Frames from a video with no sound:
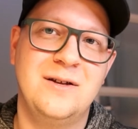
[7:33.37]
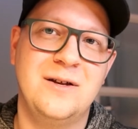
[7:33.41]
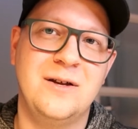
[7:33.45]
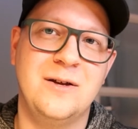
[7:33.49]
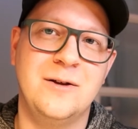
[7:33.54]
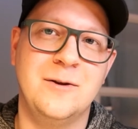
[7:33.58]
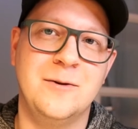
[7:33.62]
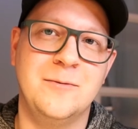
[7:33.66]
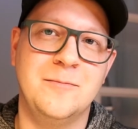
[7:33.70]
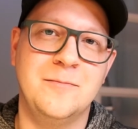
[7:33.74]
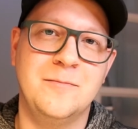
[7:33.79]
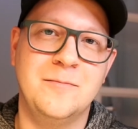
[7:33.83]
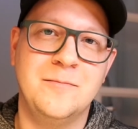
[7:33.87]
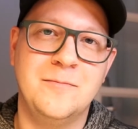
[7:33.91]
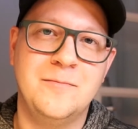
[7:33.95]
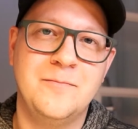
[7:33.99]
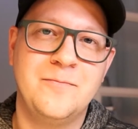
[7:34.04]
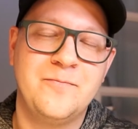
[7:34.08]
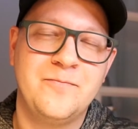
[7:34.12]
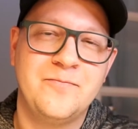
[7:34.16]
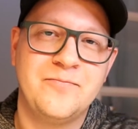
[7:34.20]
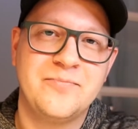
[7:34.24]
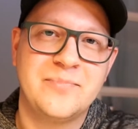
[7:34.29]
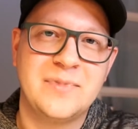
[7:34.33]

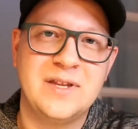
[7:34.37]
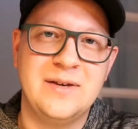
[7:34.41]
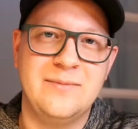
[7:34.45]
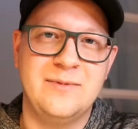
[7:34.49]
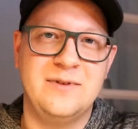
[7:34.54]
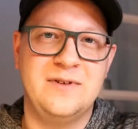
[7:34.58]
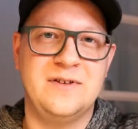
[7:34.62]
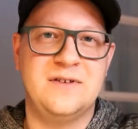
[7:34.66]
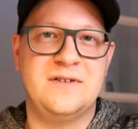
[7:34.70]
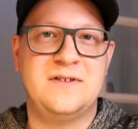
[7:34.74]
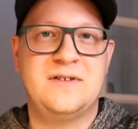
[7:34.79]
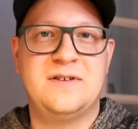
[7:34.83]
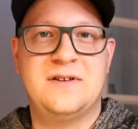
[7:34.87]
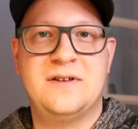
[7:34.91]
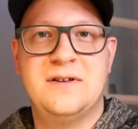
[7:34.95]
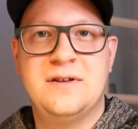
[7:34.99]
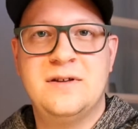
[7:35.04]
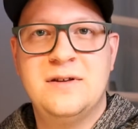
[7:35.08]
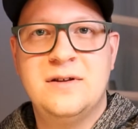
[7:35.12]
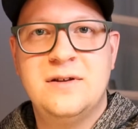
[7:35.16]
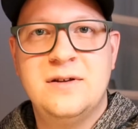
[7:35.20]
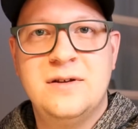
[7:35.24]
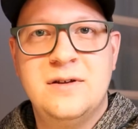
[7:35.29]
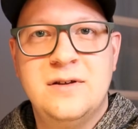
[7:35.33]
Let me just
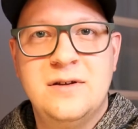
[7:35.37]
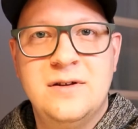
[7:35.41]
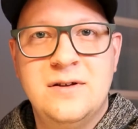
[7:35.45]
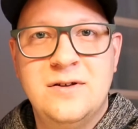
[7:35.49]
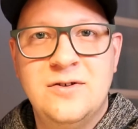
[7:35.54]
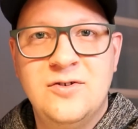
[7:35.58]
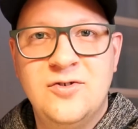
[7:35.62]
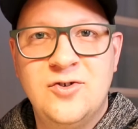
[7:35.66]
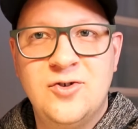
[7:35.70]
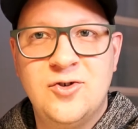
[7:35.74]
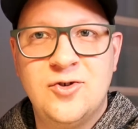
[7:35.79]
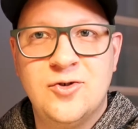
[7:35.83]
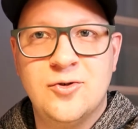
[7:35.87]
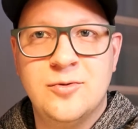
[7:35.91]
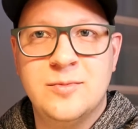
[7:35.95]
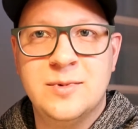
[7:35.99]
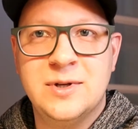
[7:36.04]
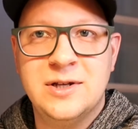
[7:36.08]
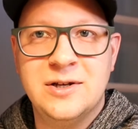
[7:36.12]
zoom